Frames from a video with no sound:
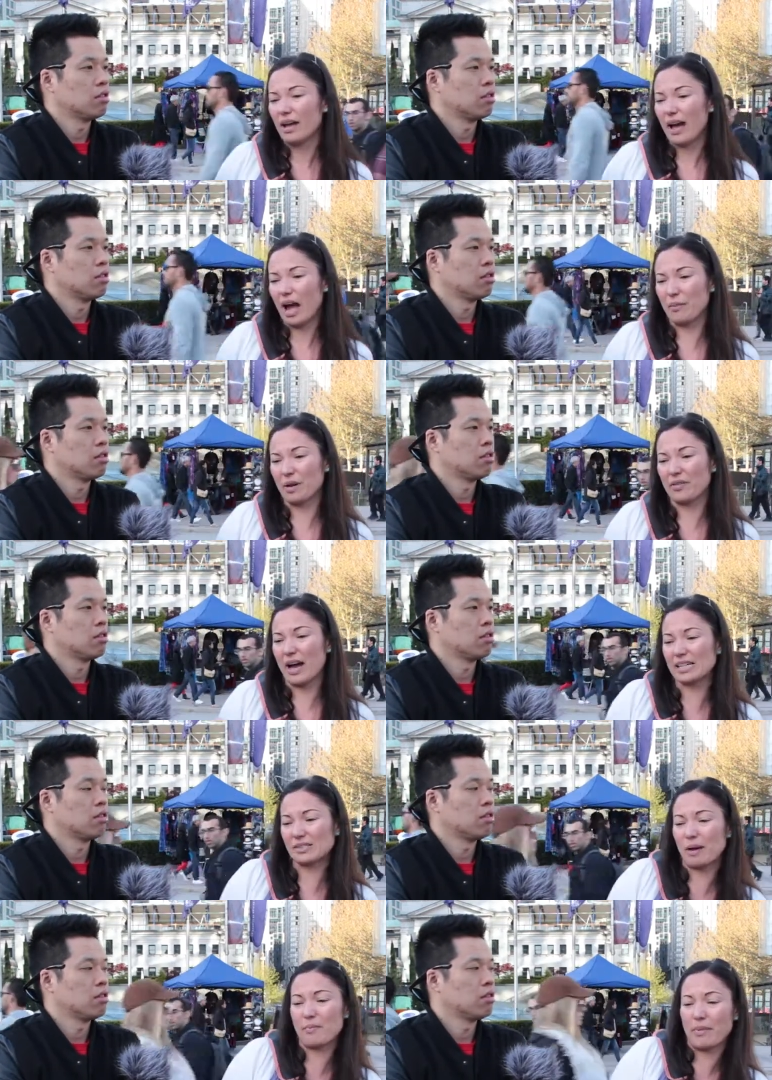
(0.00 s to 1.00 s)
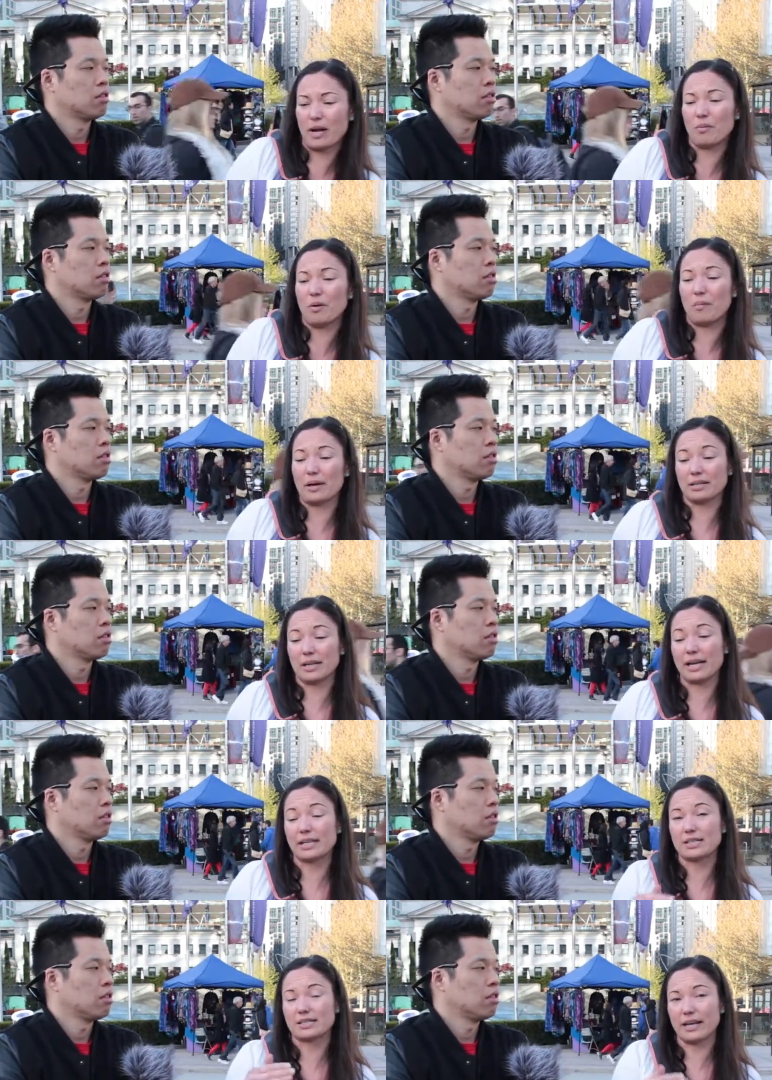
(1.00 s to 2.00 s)
Speaker 1: I mean, that's my minimum. I'd
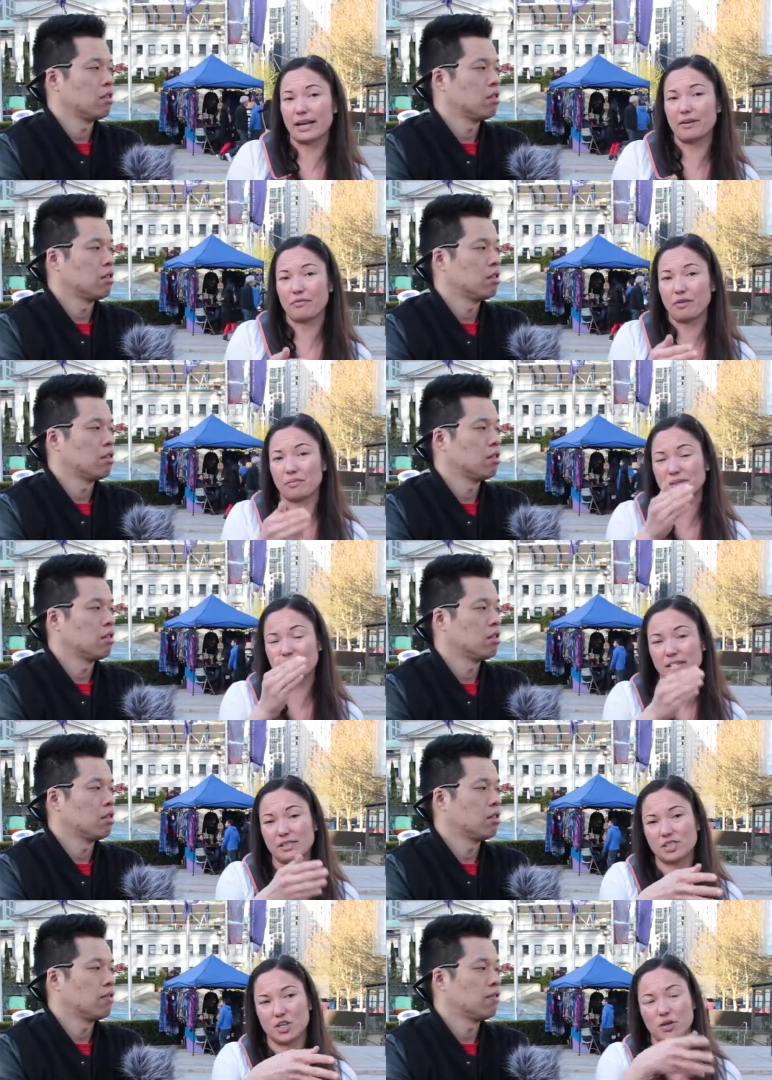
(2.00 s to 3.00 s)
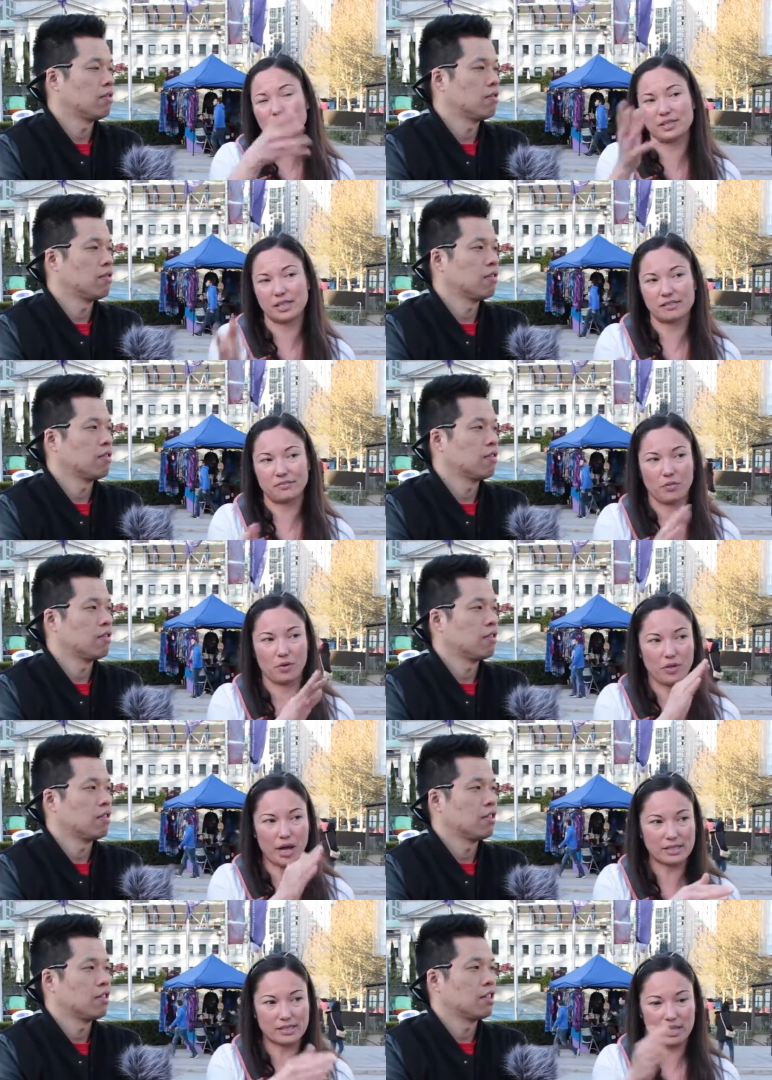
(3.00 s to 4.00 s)
like to date from six two to six four.
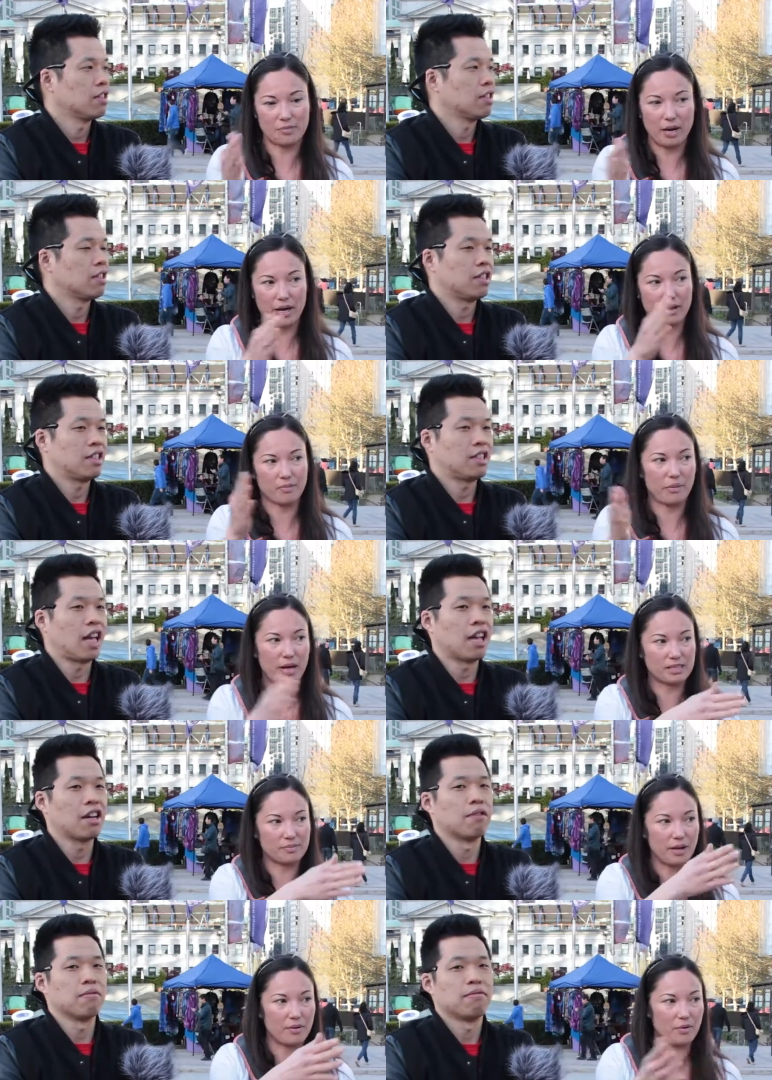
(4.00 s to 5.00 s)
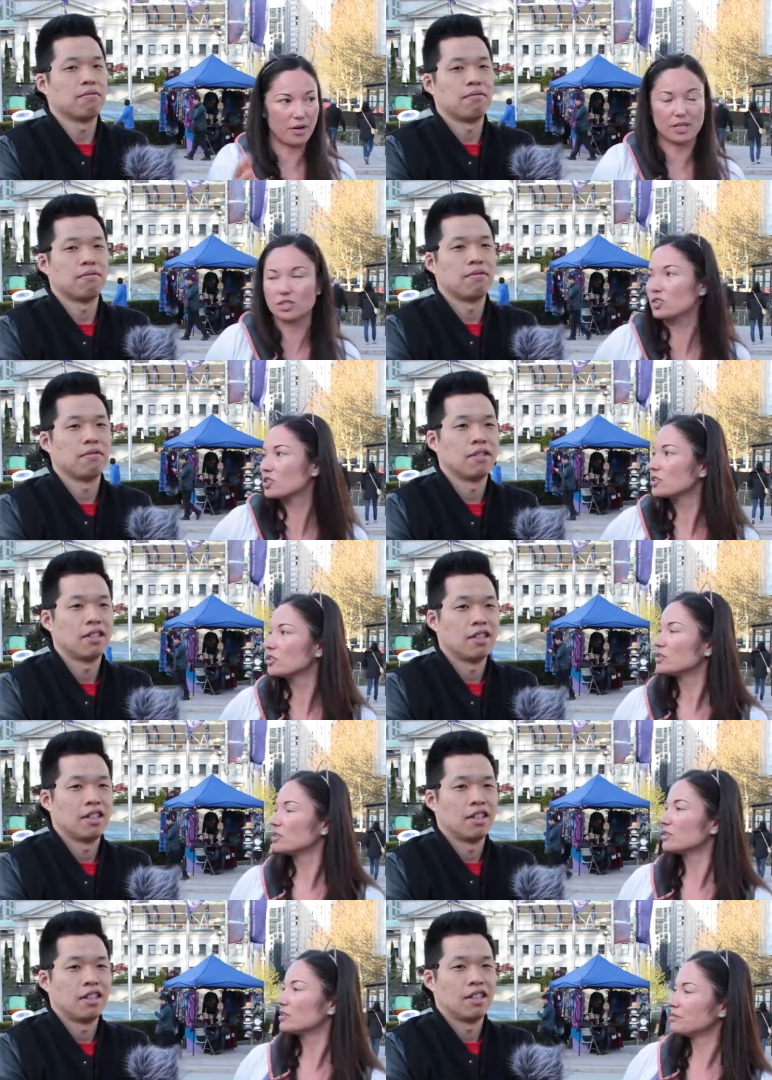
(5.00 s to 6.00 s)
That's like my my, my
Speaker 2: range.
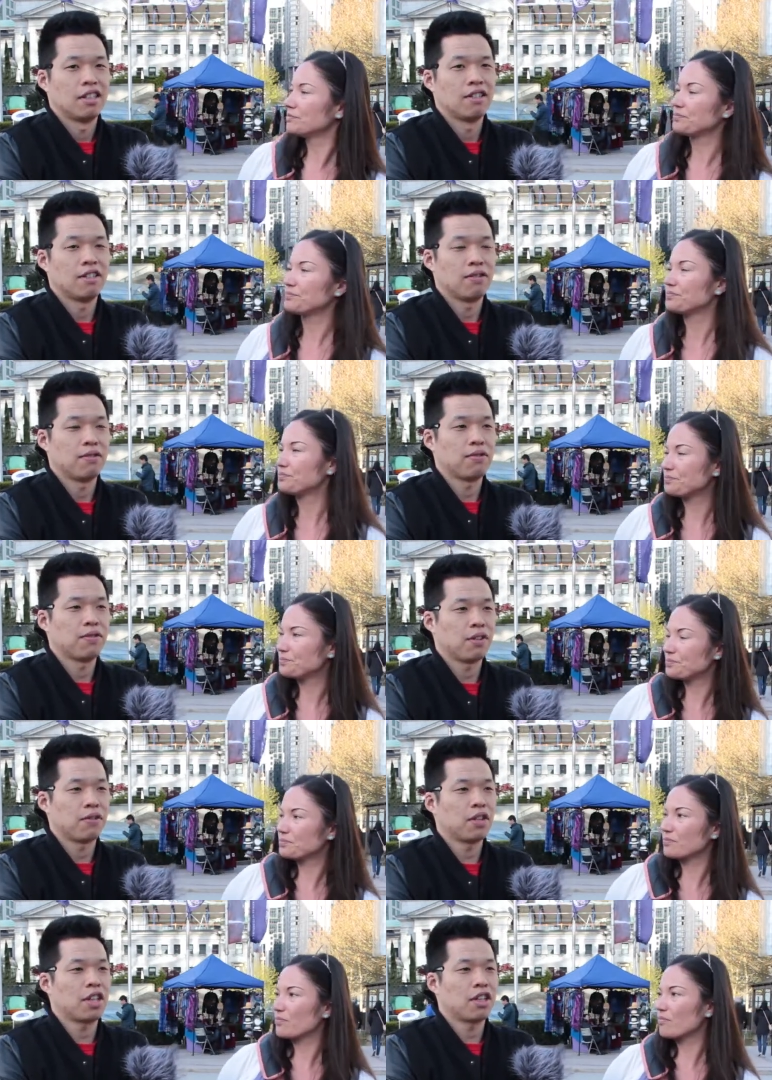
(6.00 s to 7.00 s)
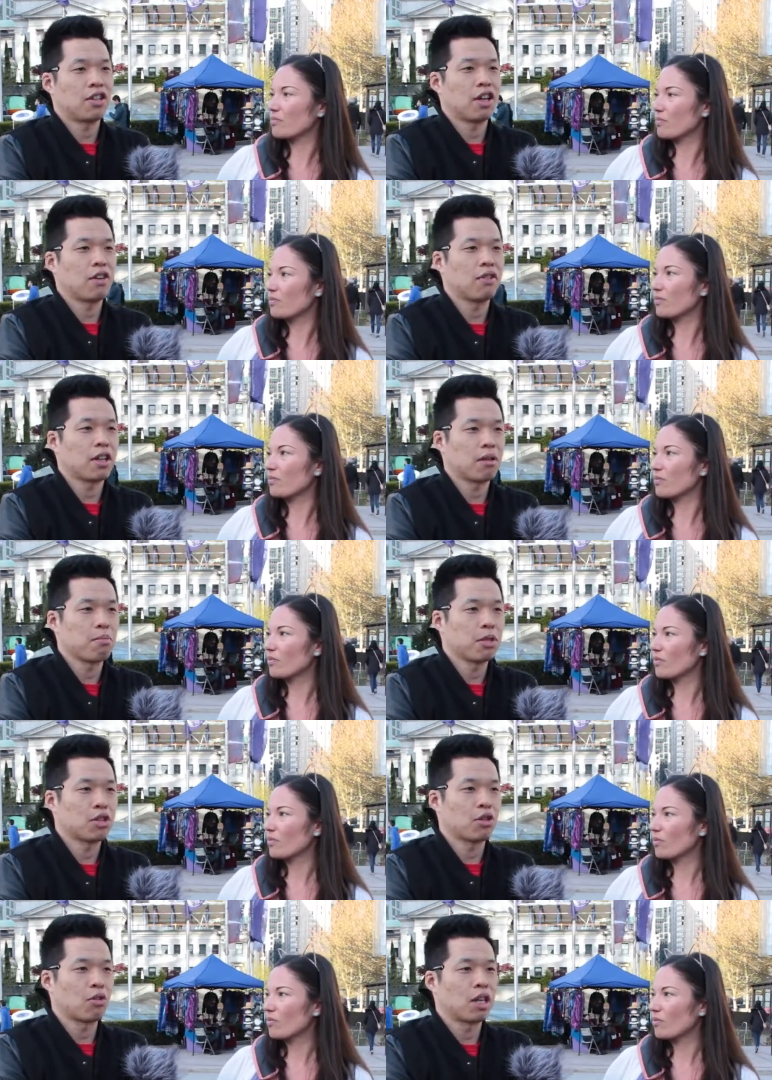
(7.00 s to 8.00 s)
I feel like you have like
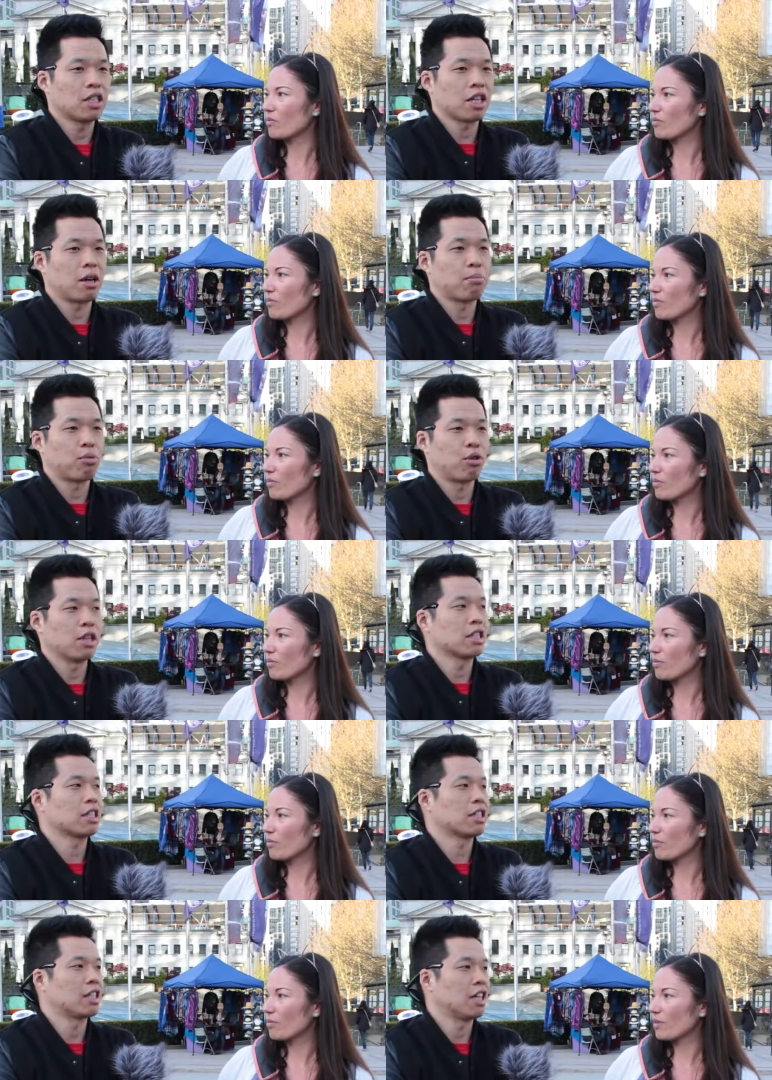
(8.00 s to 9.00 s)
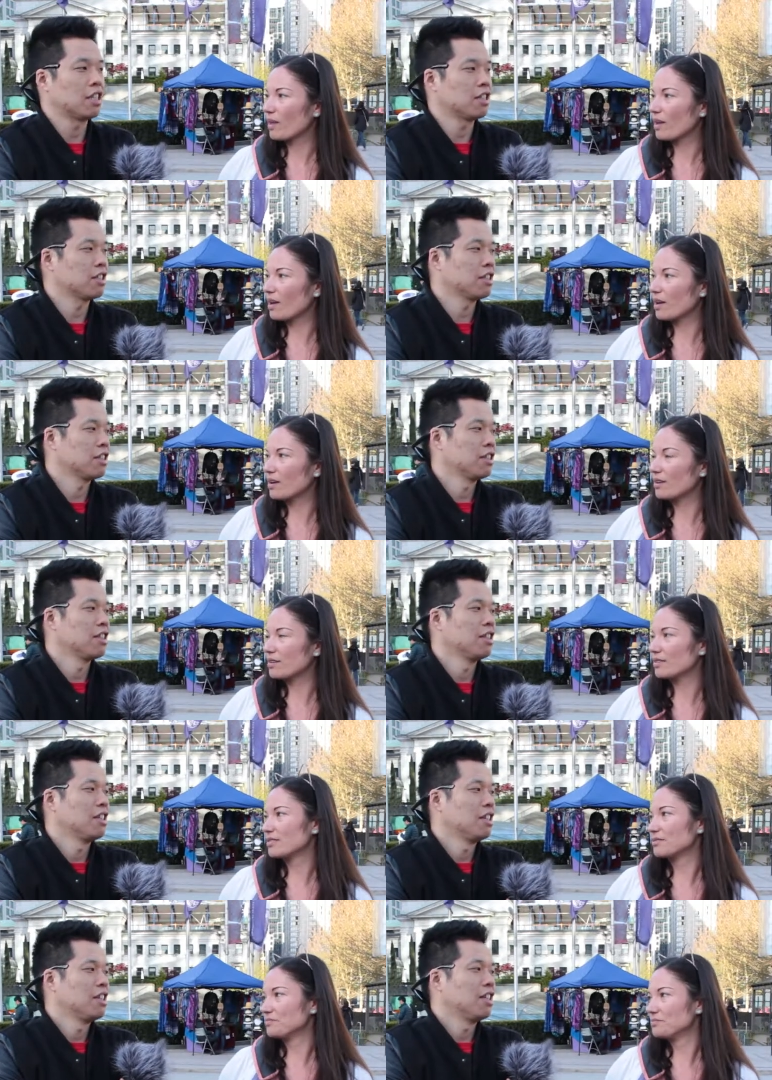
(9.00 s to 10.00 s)
Mr. Right's like a prince that
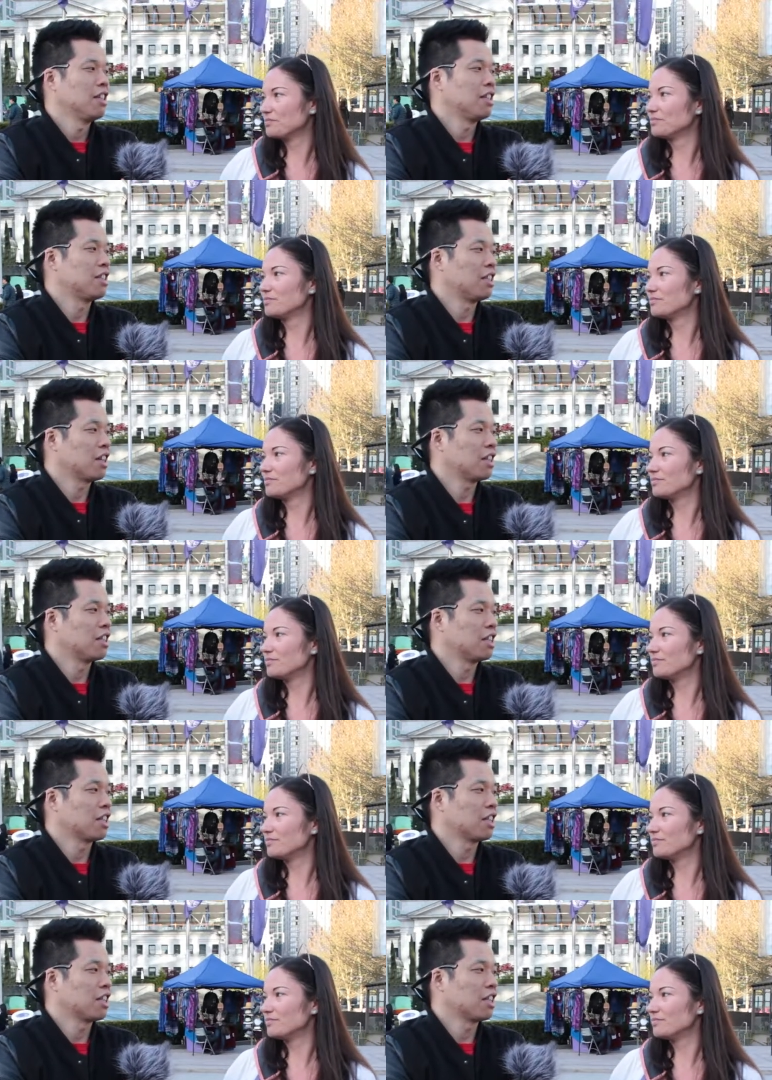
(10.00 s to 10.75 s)
is not gonna